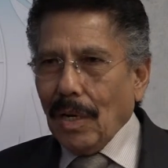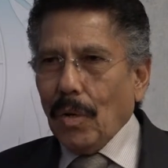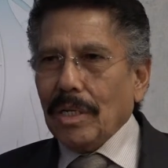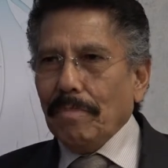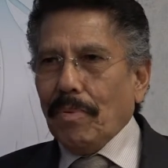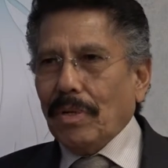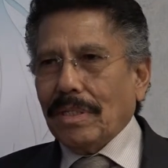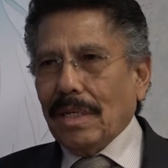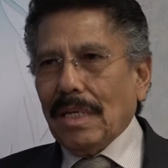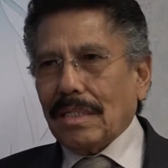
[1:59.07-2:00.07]
how
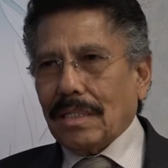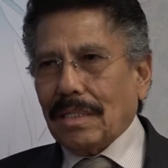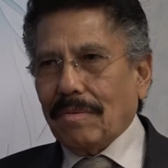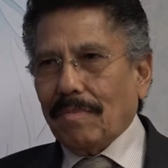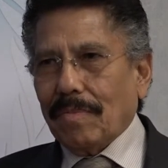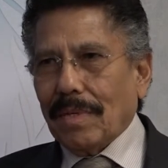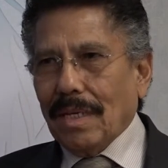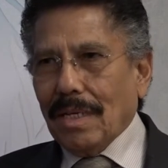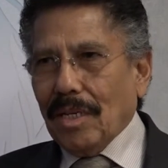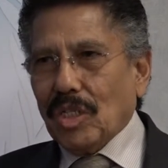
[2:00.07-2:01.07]
important is
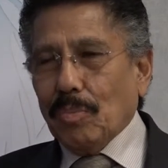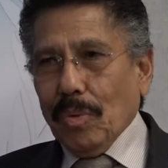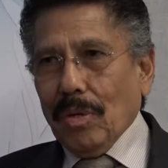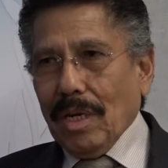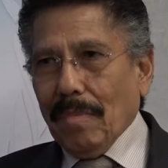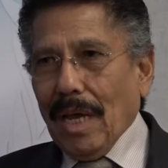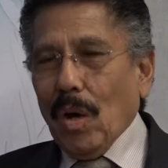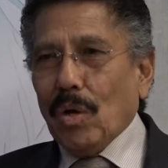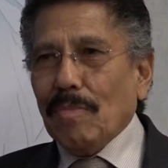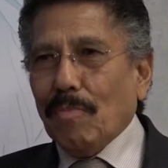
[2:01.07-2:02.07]
this program,
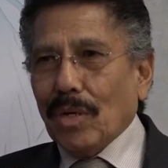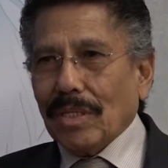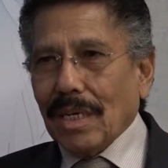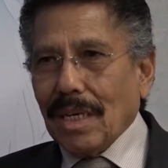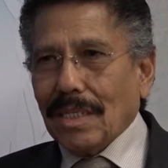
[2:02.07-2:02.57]
how important